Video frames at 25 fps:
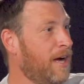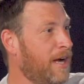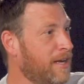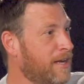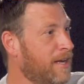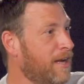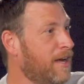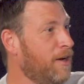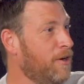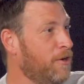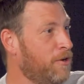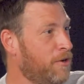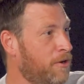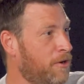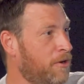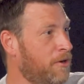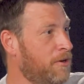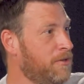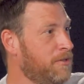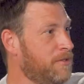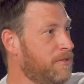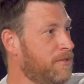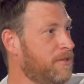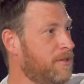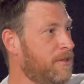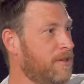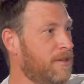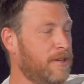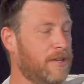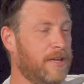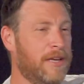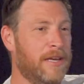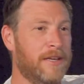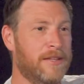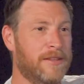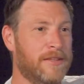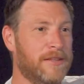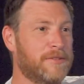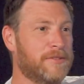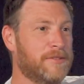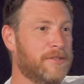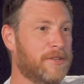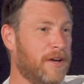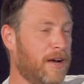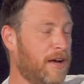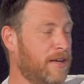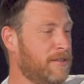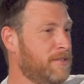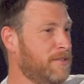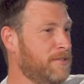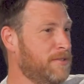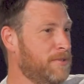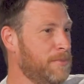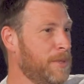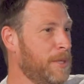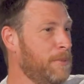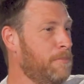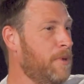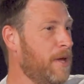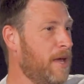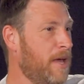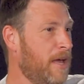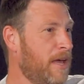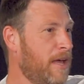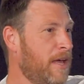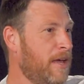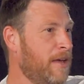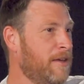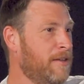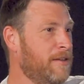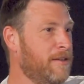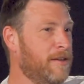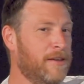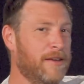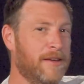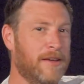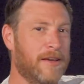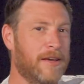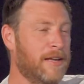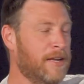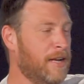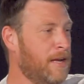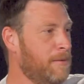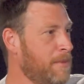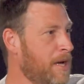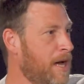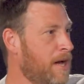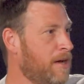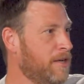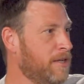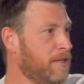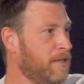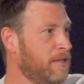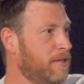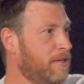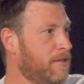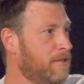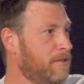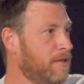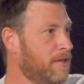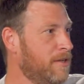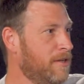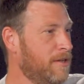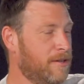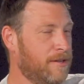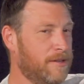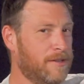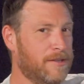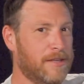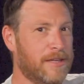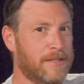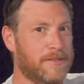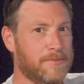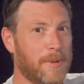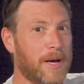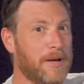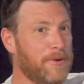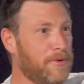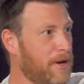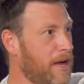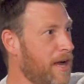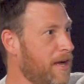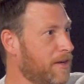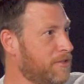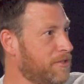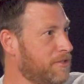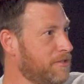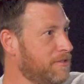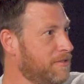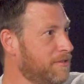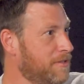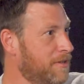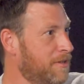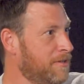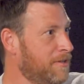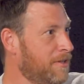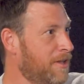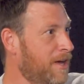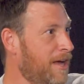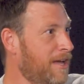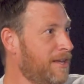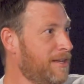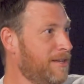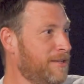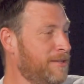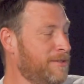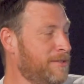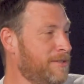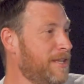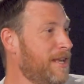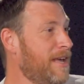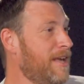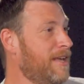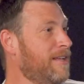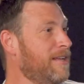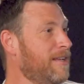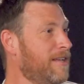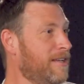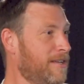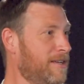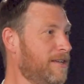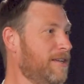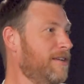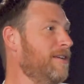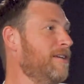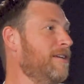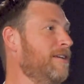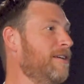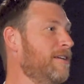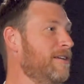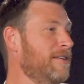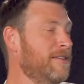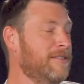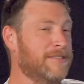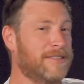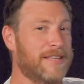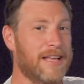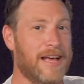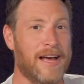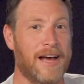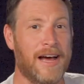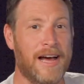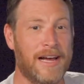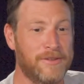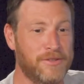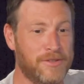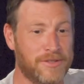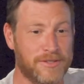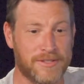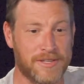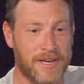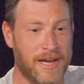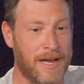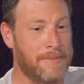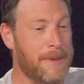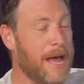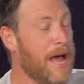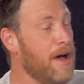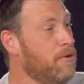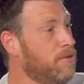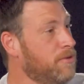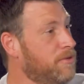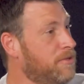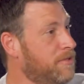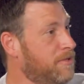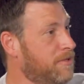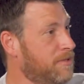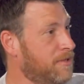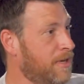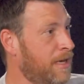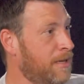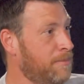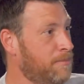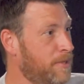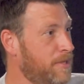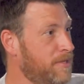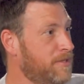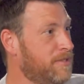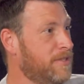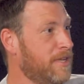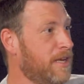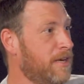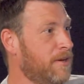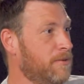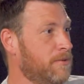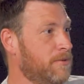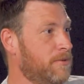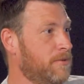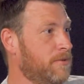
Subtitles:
got hurt, and this causes me pain, and I'm out of here. That's my reaction a lot. That I'm out. I peace out.